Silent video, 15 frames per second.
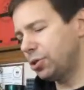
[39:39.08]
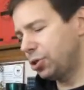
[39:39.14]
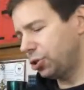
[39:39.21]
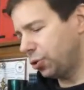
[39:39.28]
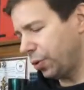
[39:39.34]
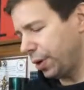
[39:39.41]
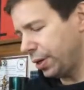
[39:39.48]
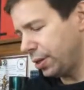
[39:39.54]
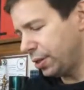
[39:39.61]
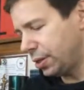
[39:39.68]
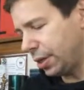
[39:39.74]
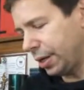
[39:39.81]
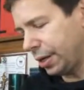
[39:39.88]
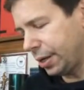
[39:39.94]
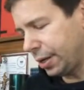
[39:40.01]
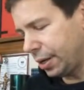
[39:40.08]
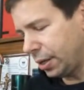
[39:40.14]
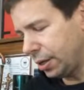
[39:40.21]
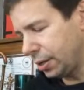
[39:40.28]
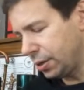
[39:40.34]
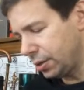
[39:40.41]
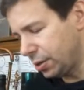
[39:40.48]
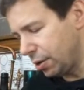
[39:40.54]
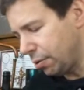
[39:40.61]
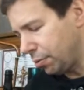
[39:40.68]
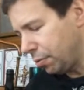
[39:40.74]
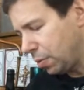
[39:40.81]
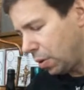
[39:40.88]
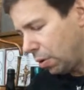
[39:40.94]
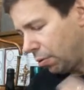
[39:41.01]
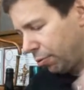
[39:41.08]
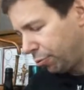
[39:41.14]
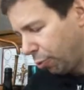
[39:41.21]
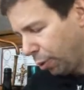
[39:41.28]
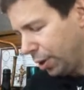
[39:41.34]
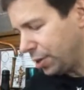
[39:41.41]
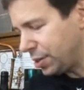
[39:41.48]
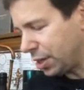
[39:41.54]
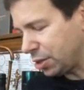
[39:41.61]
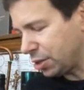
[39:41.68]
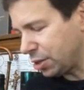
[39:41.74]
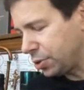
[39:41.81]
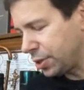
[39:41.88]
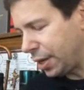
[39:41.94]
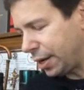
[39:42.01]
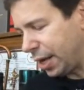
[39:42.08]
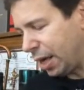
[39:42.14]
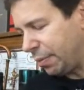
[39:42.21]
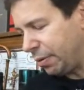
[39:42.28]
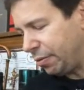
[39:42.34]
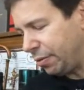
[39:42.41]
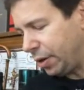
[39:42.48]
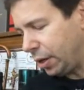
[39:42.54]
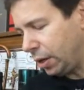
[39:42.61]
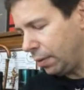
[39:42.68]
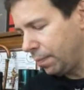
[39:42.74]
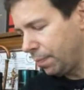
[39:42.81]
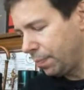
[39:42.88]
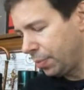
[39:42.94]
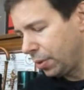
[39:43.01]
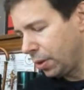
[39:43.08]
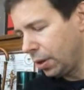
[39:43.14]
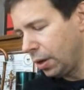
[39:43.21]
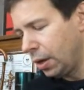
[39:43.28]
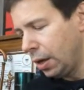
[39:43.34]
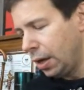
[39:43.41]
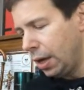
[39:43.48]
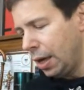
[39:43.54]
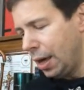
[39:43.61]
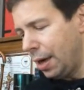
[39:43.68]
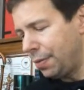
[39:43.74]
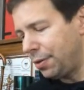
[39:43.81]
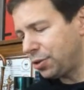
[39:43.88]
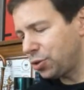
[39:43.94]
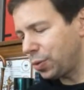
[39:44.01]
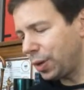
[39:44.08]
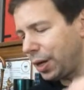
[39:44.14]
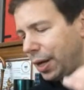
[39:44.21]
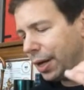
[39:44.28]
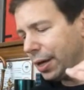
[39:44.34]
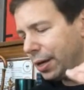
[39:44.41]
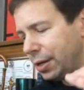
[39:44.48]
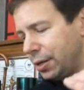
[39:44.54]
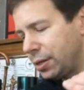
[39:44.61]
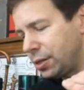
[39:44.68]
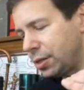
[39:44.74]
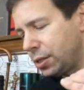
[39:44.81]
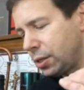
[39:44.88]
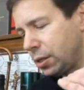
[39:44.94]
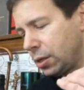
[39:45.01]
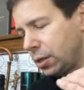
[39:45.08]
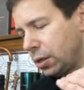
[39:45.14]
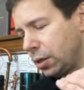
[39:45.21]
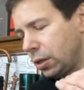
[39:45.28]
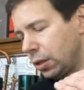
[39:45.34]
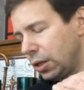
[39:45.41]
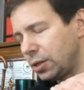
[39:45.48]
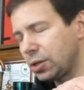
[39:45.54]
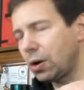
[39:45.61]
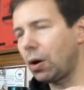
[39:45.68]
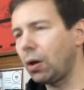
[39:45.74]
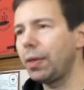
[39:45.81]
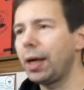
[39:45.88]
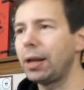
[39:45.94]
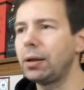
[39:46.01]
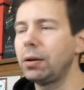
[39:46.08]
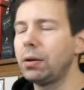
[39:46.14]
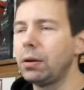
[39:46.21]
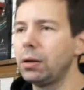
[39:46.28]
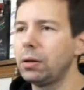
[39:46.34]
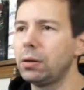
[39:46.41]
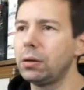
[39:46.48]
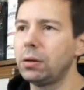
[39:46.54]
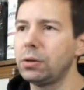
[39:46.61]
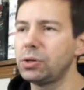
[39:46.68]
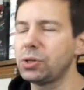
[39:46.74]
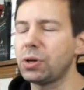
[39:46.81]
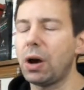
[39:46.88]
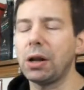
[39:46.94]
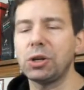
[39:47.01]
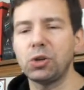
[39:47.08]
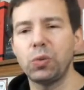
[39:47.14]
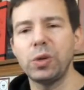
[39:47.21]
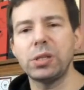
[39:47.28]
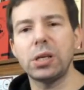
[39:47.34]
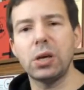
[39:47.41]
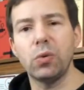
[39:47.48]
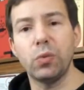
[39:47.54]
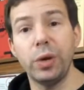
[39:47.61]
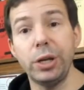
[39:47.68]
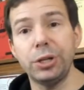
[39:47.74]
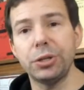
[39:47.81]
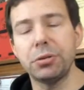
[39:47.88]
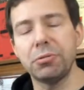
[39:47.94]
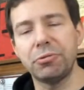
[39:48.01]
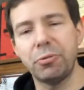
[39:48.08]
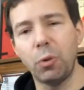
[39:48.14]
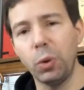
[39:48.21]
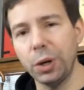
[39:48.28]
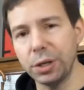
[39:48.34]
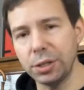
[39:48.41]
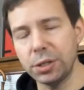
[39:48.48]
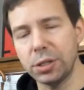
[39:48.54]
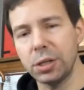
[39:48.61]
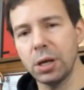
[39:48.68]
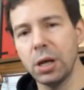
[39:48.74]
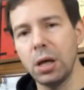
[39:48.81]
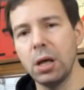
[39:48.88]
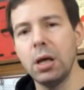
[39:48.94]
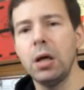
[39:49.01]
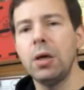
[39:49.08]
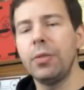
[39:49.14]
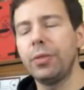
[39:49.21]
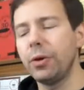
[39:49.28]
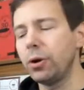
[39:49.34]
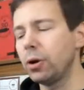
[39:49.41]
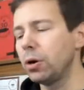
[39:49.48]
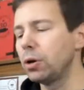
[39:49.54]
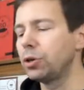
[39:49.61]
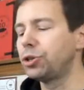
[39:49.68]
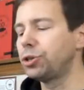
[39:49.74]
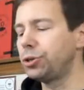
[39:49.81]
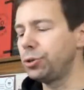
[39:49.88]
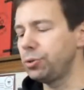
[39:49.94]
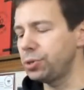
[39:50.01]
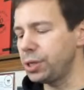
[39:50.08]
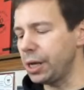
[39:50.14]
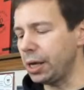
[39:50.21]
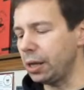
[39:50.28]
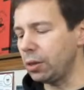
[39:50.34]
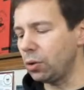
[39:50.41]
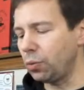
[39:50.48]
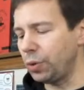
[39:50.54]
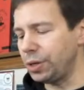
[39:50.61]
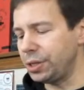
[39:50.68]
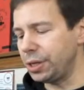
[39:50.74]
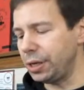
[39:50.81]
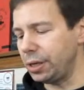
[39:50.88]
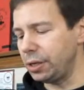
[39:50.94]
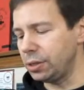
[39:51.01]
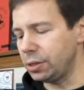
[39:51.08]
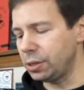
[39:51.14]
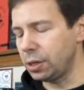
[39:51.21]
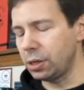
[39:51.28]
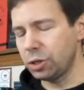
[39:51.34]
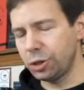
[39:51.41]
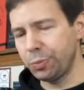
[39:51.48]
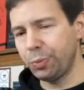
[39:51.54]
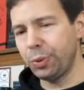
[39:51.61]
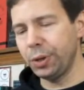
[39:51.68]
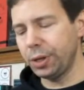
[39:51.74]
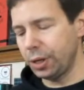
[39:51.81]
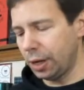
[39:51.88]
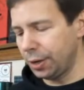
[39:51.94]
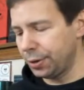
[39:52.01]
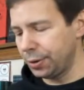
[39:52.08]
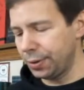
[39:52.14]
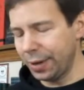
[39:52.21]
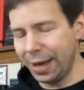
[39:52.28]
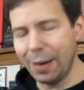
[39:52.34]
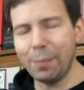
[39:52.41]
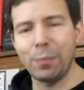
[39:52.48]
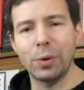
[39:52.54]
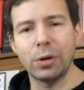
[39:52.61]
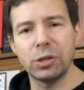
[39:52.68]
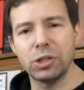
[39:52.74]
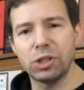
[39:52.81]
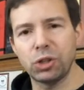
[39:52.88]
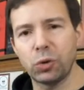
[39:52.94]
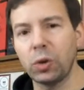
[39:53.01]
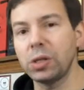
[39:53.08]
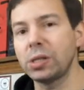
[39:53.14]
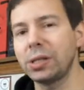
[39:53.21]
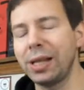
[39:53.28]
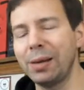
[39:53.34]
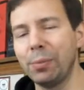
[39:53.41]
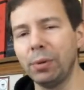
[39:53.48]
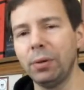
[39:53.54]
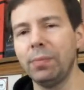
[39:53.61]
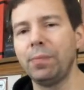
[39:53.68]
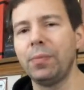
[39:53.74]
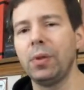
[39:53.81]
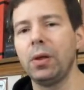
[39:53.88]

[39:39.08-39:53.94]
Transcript: Choice is 46% ABV. And this one is, let's call that Scotch whiskey region focused. They're choosing the whiskies to put under the Hepburn's Choice label